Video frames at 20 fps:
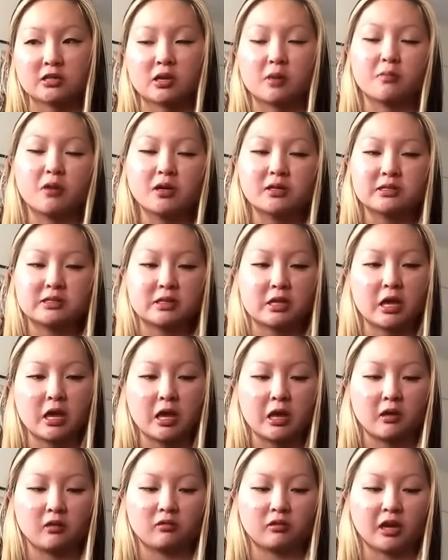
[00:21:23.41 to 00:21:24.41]
I'm not
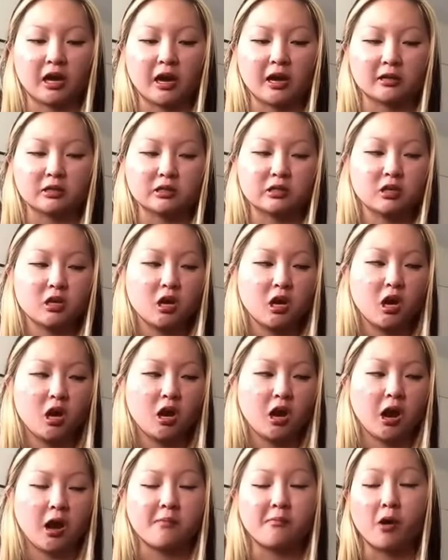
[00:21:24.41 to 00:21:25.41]
saying that
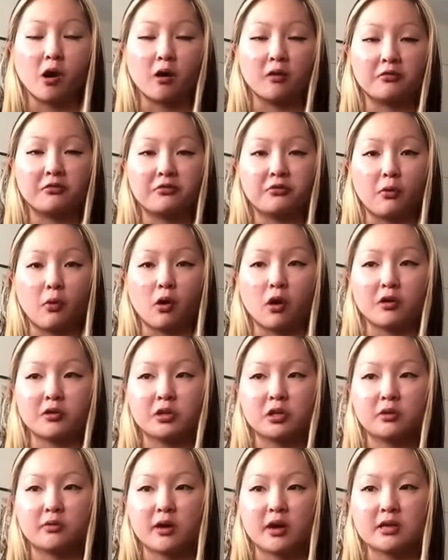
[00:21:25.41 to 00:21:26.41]
I'm all for the
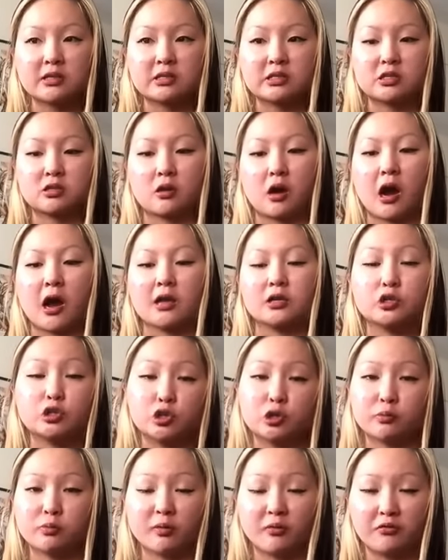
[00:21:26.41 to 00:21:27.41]
US. I
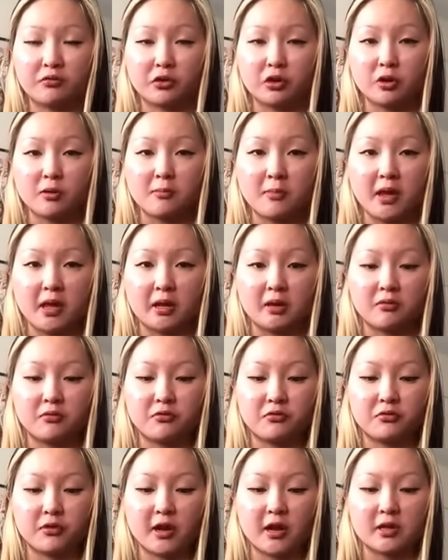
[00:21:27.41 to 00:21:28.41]
do prefer made in
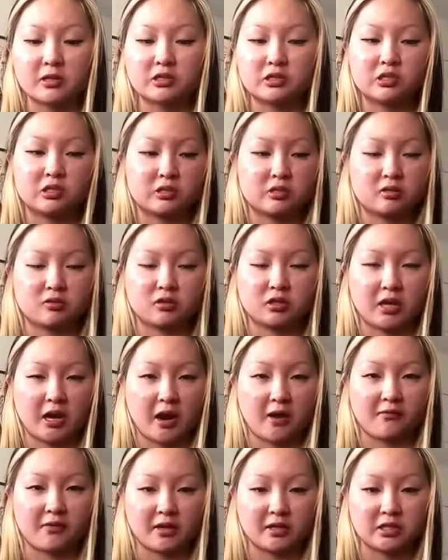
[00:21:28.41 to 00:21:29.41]
France just to
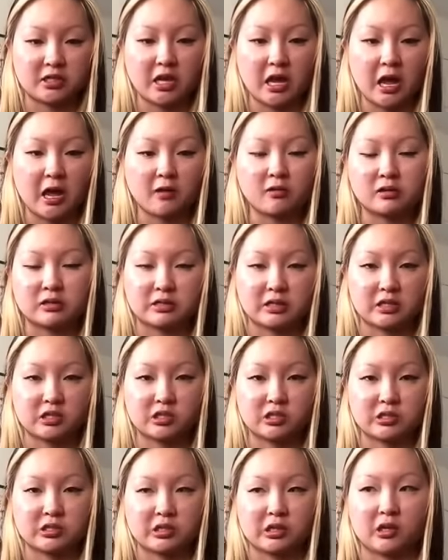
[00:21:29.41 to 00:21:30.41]
have that tag because that's
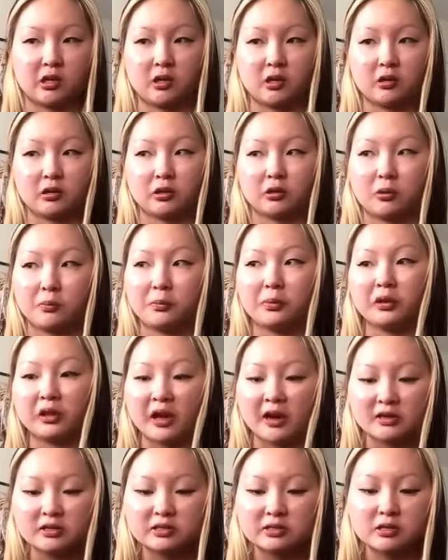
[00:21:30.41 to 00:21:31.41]
just a little
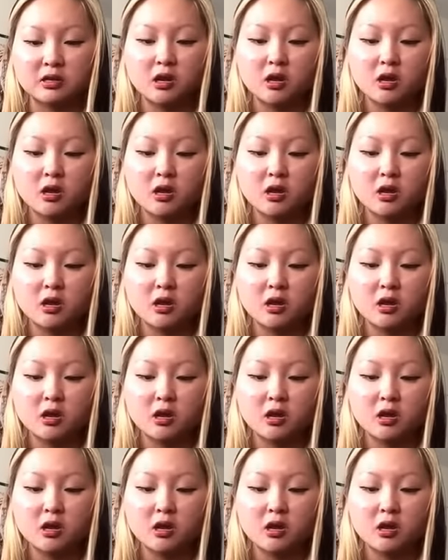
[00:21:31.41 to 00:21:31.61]
plus.